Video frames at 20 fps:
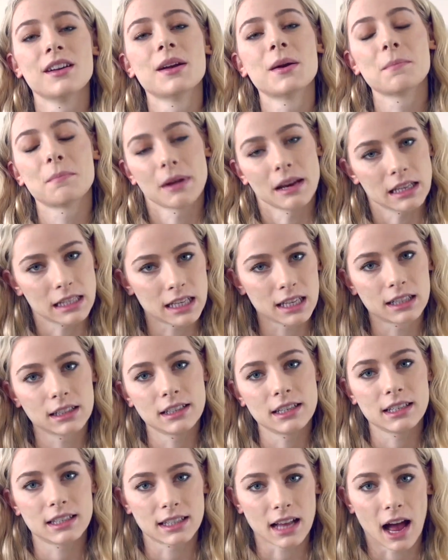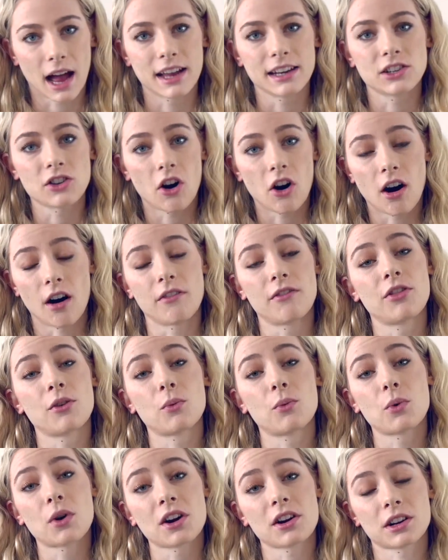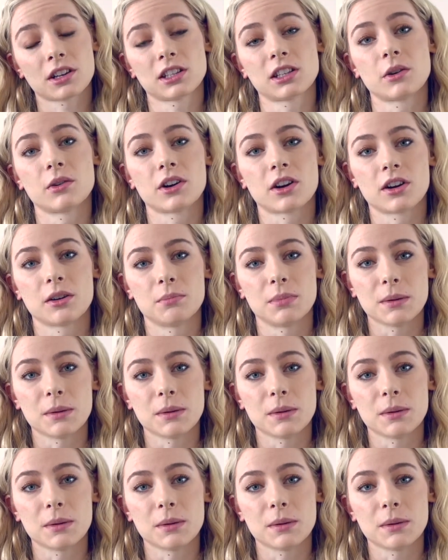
basically signed off the work so it could be